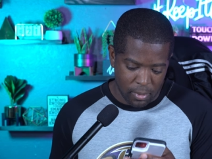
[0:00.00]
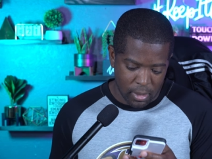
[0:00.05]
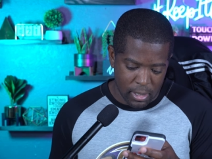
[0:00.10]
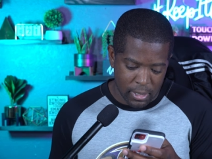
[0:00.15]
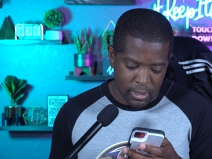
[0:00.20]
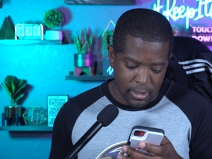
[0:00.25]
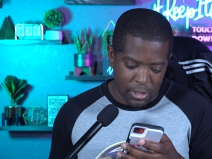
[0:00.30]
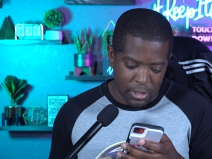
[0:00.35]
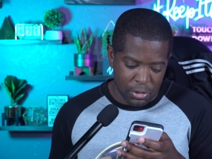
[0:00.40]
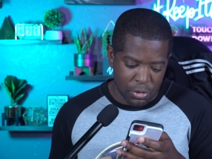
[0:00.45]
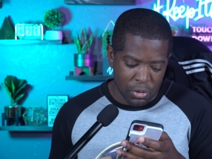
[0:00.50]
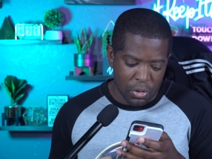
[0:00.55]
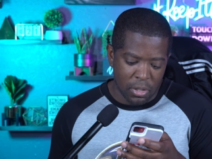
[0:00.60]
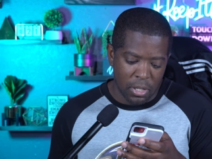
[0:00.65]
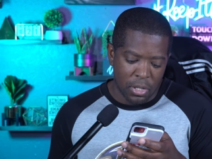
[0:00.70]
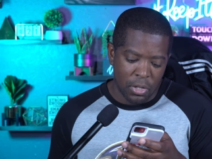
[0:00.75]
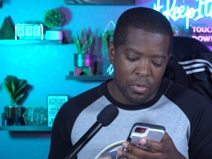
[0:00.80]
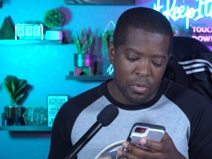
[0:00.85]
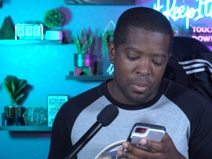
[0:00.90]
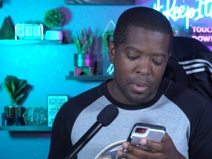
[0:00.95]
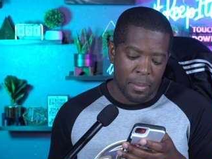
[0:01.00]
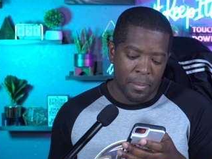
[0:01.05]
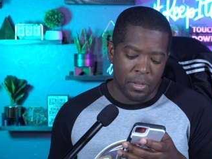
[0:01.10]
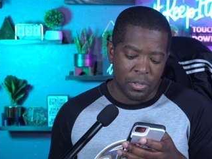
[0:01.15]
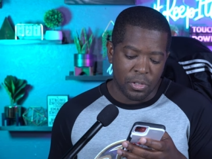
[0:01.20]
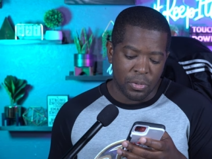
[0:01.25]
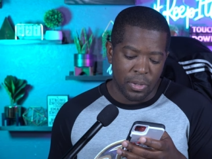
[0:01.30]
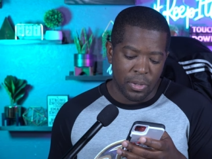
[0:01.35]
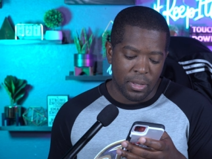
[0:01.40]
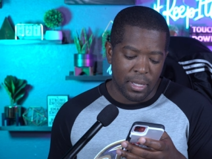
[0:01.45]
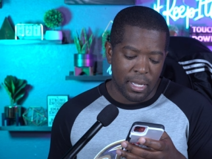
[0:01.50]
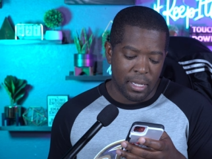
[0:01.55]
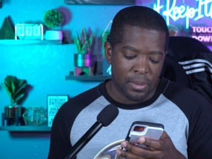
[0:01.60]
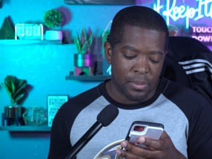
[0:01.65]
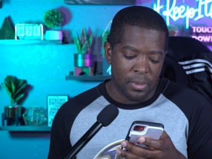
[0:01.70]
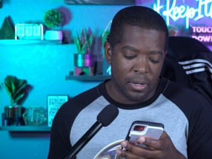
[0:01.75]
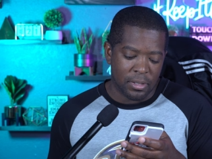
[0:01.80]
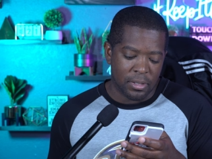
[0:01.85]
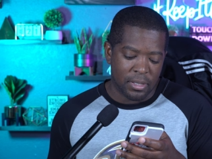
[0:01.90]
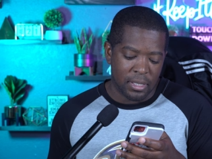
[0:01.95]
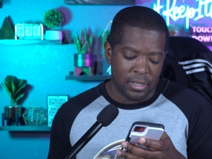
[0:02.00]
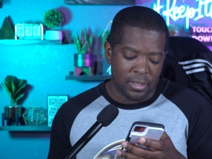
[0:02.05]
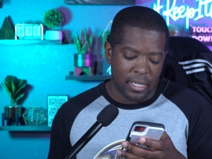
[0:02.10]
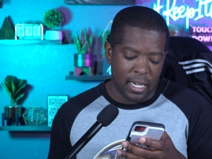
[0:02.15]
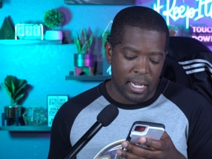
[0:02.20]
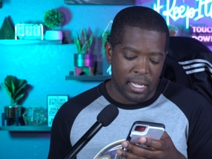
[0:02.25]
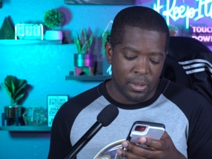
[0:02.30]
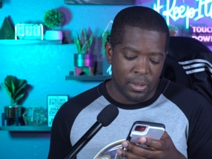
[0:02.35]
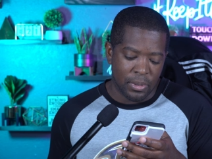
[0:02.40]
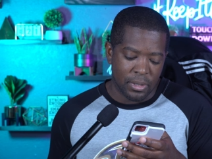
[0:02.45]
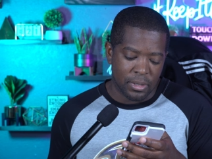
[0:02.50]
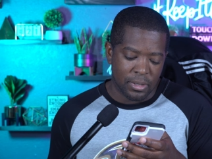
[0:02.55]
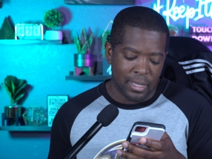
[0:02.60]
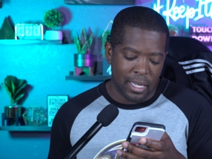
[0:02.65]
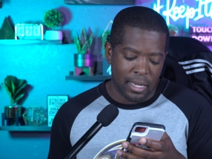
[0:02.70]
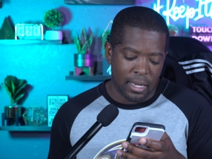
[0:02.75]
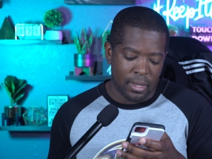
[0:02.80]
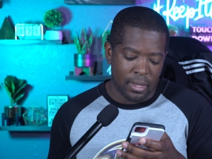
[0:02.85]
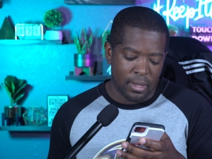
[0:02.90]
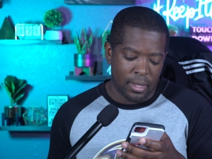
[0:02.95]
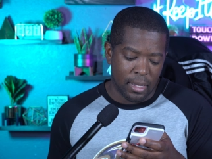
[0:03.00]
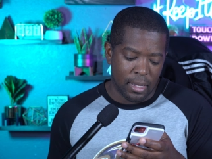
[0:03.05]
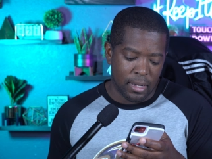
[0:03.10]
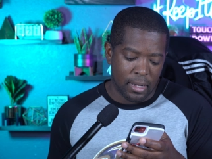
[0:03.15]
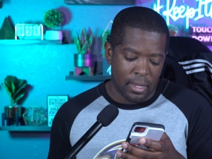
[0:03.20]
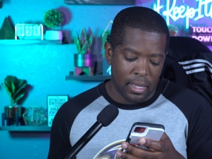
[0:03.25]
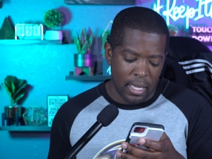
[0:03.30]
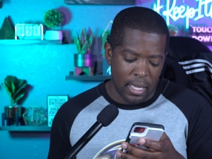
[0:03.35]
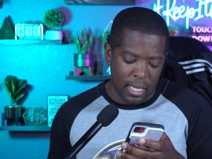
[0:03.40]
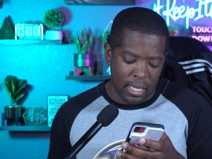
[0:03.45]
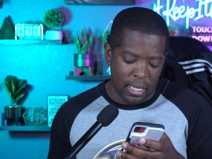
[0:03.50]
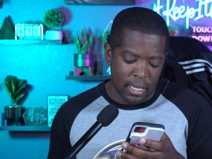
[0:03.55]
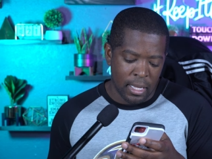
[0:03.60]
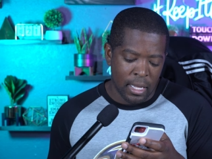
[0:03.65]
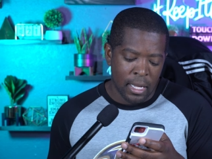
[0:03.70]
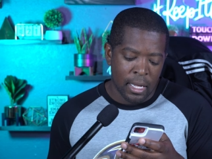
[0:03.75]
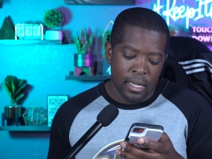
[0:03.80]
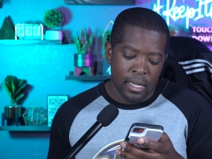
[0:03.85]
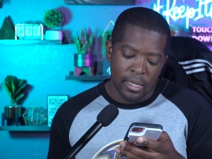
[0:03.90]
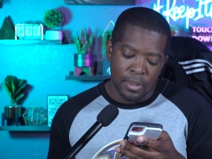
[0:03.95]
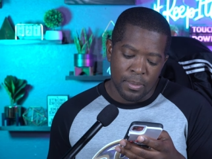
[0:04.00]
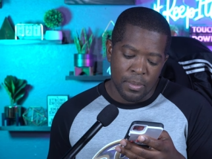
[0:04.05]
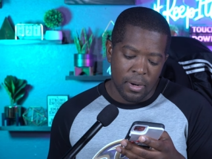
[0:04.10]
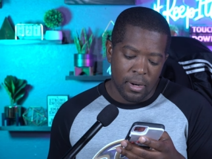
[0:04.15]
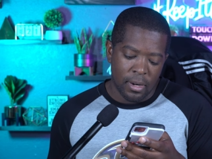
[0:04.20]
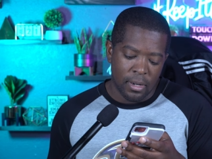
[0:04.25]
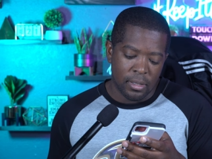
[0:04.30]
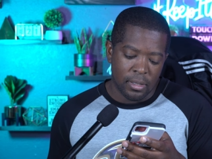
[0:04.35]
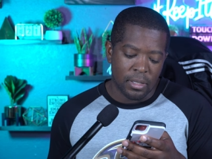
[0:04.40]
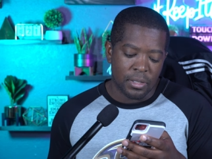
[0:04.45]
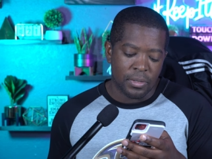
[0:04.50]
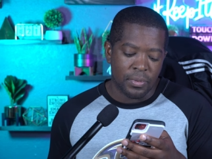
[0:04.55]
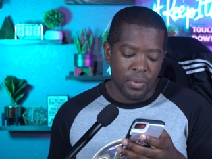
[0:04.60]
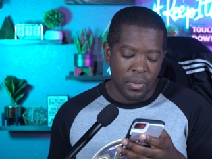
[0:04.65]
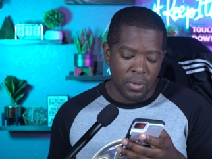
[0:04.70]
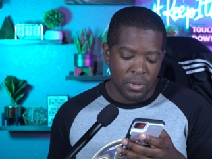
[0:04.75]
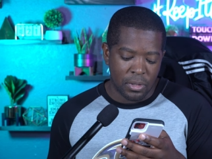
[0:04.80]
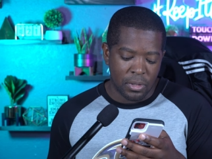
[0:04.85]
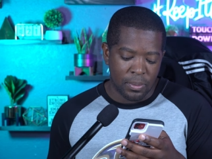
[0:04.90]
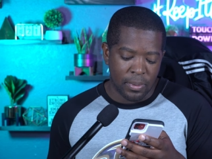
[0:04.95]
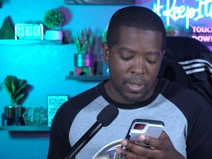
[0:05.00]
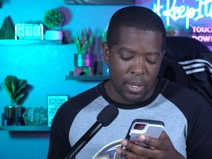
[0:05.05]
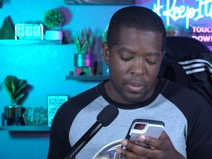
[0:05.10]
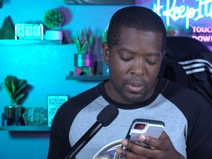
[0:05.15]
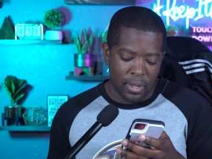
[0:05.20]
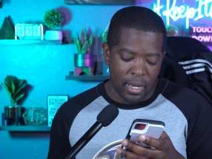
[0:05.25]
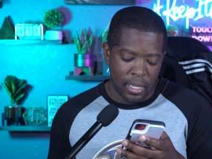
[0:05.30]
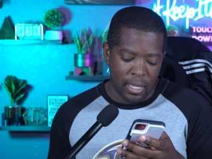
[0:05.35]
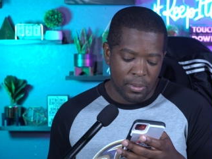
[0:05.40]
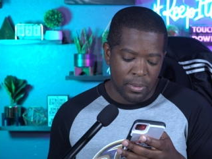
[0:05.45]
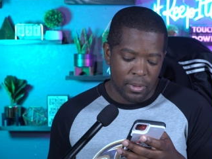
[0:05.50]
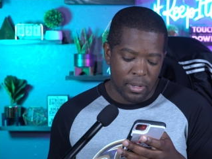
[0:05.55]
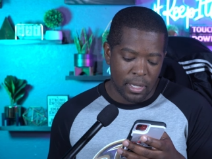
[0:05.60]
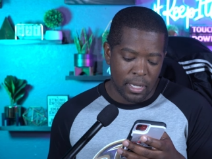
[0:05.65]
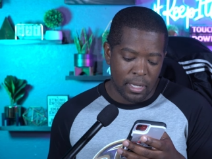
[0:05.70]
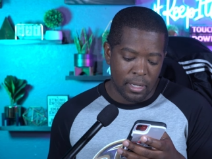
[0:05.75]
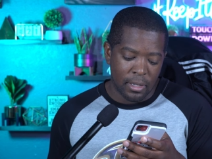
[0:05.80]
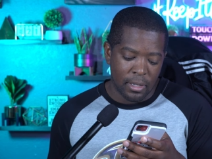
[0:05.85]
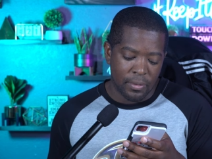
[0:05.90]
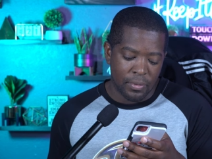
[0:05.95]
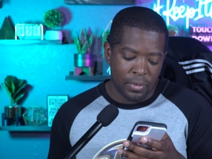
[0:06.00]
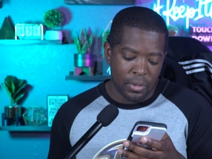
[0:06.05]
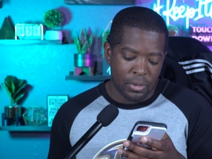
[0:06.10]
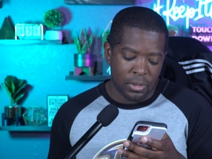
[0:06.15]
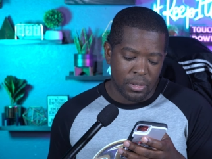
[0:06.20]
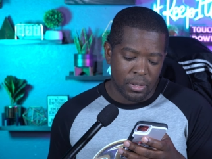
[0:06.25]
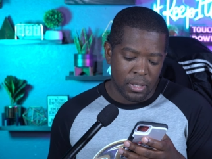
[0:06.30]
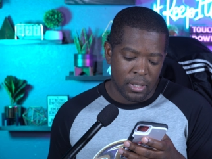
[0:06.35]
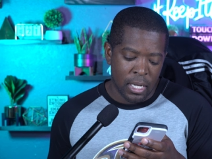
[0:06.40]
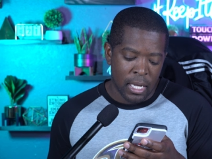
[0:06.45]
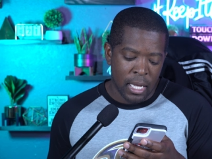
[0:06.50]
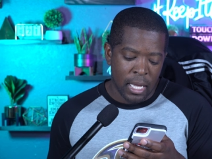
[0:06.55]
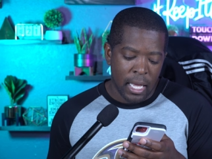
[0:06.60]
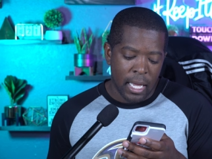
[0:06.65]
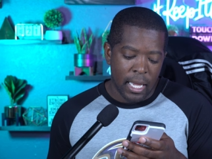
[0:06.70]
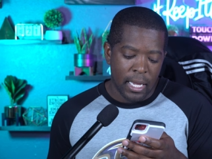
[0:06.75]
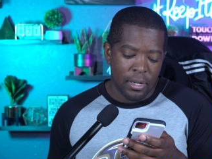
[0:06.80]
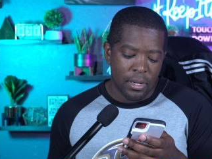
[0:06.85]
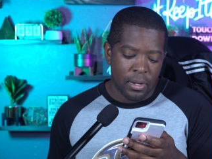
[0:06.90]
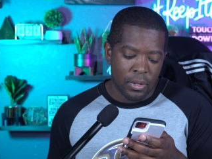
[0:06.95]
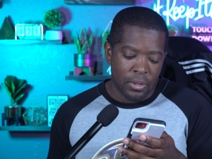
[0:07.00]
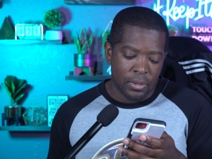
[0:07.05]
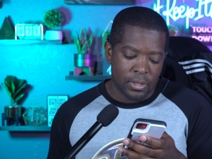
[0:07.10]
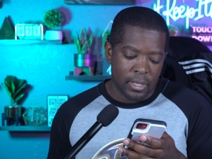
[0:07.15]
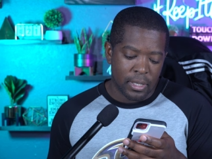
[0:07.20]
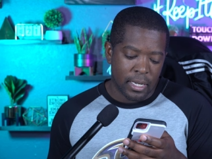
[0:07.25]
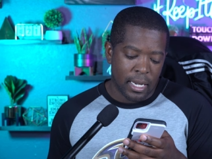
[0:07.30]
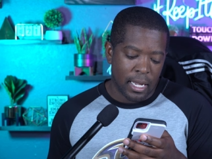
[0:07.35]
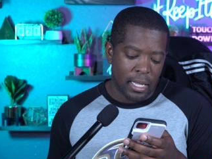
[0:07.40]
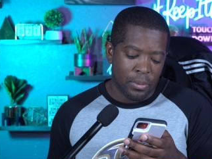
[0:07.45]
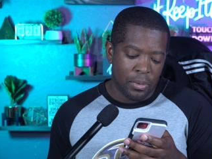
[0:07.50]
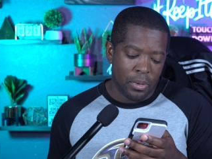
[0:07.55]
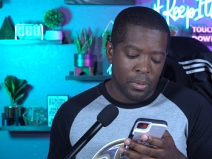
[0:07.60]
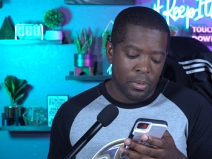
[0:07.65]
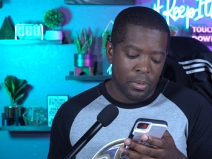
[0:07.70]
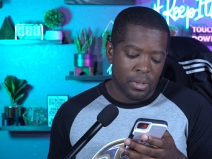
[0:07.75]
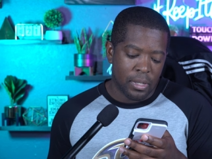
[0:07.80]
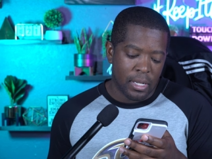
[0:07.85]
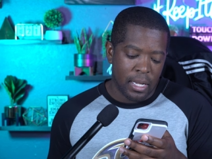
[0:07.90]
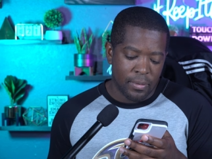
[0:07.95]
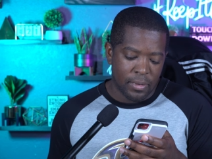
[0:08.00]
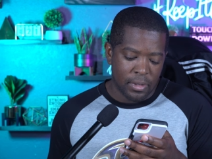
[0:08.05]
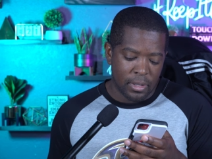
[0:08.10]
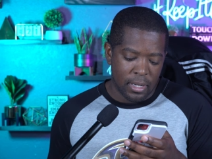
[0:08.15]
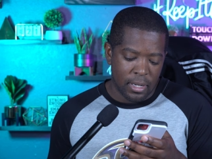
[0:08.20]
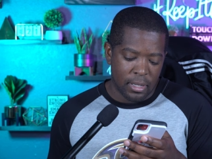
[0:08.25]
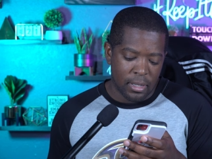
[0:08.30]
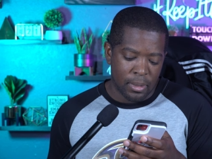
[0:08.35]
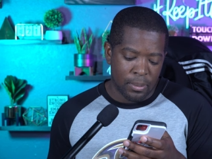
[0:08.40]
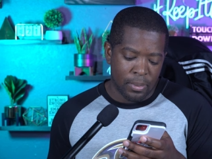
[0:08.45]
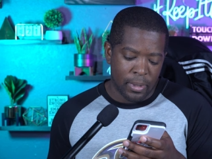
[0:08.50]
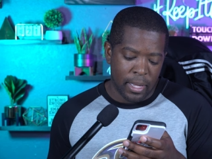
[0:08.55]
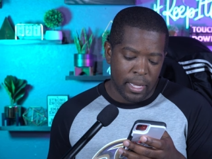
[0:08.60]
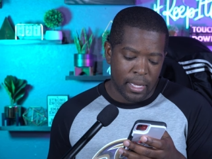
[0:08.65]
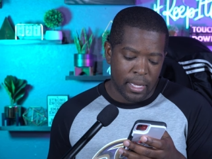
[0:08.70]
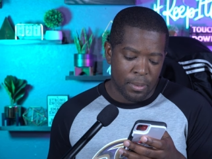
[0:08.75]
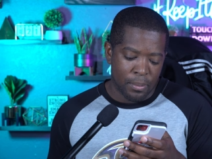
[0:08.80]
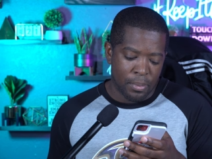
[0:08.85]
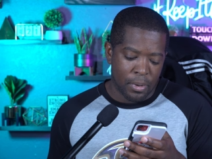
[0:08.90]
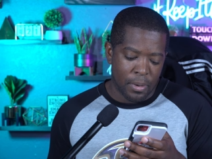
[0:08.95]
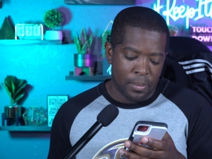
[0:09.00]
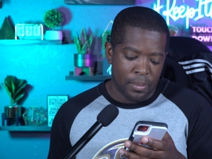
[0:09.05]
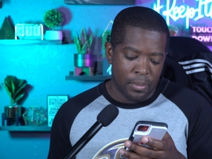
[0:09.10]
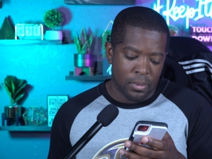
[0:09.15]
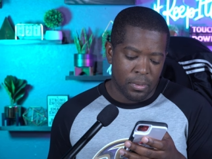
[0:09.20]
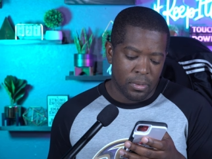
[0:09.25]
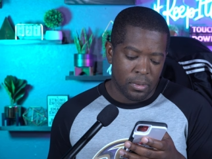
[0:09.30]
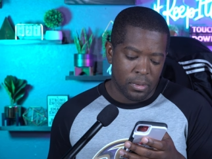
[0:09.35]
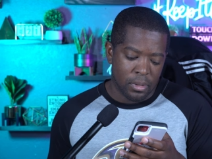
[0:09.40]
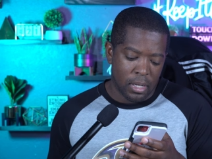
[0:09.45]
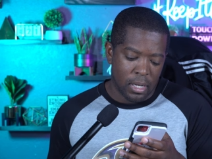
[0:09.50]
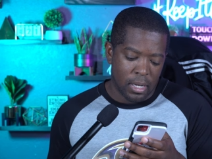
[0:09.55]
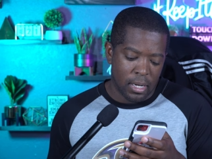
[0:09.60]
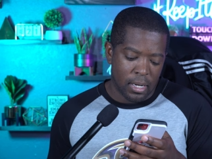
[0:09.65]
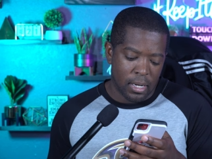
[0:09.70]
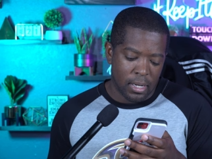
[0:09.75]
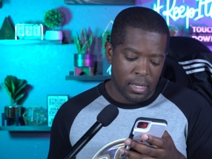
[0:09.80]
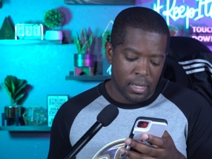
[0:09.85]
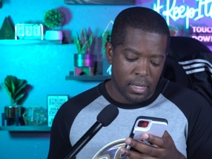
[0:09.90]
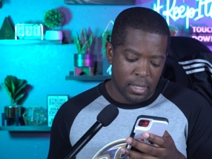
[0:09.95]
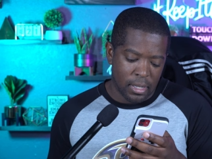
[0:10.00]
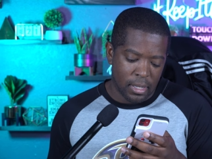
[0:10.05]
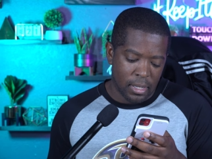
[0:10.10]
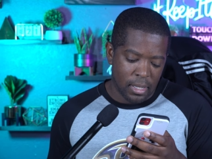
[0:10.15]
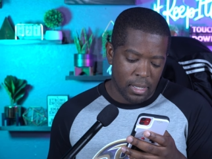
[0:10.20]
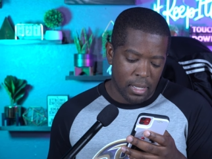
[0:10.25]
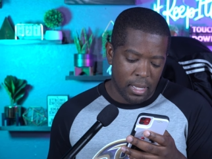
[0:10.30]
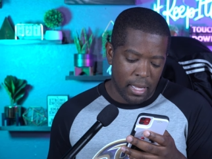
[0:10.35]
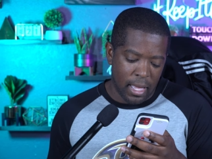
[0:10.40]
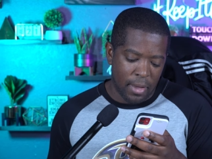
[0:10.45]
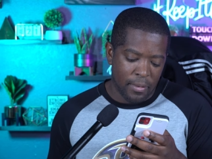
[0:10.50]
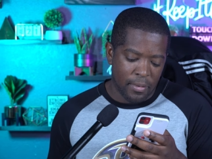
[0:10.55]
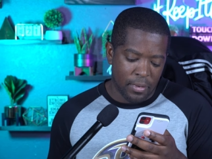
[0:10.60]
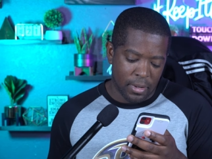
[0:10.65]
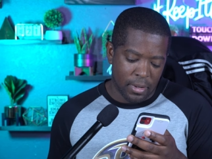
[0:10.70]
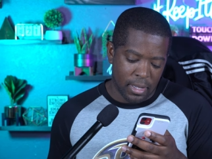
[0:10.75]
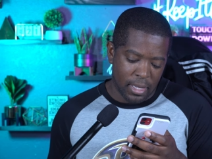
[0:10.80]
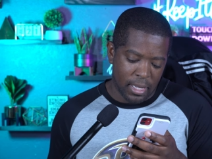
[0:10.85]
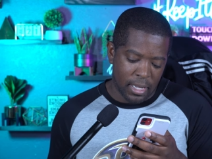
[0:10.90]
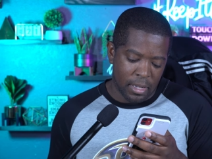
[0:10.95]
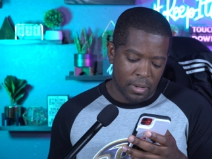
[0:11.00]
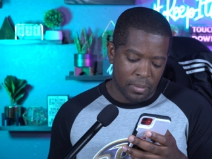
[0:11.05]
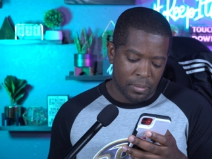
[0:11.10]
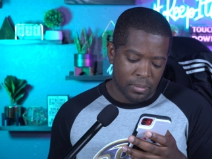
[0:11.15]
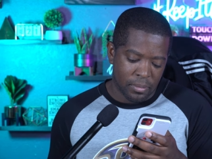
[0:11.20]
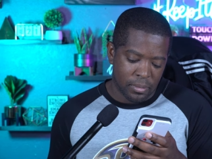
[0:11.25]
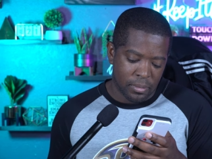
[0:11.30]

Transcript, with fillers: Uh, he said, surely you remember the tweet that Lamar sent to Hollywood stating that he, Lamar, looks forward to playing with Hollywood again in the future. He knows that Hollywood will never don the black and purple uh, ever again.